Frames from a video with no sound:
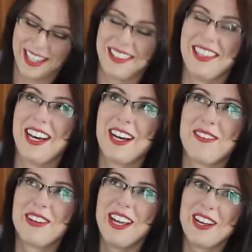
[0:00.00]
I
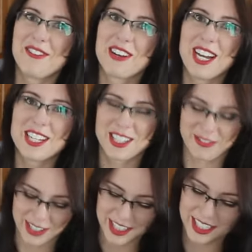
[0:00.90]
love fresh
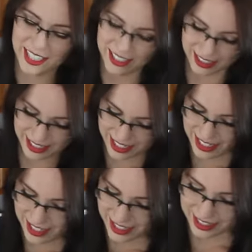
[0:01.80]
fondant
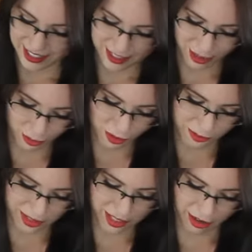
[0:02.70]
because it's so
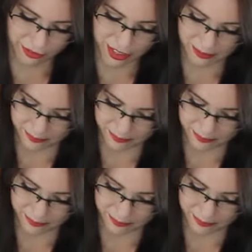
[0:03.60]
warm and soft.